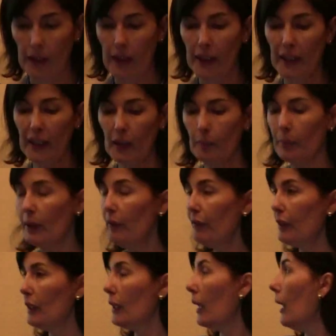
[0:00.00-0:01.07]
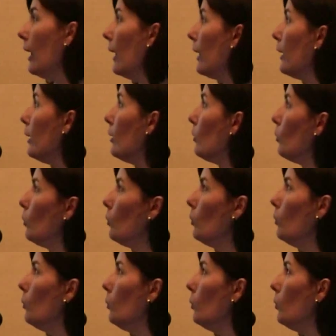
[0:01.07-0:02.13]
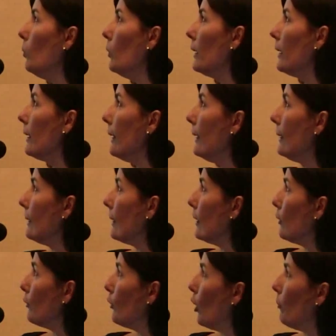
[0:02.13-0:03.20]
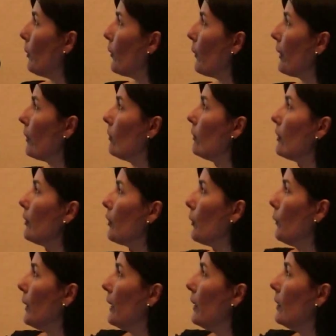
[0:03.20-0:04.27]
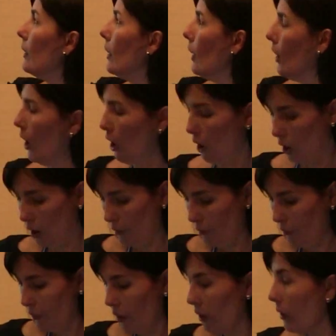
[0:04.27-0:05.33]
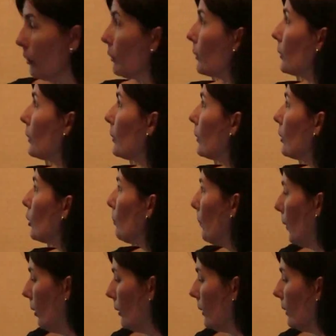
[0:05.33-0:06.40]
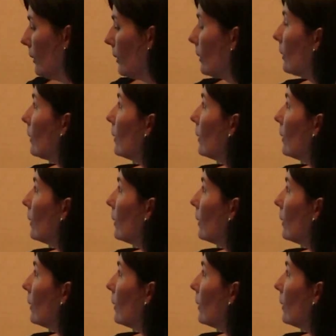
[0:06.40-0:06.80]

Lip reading: In a perfect eye, the lenslets form a regular grid of focal spots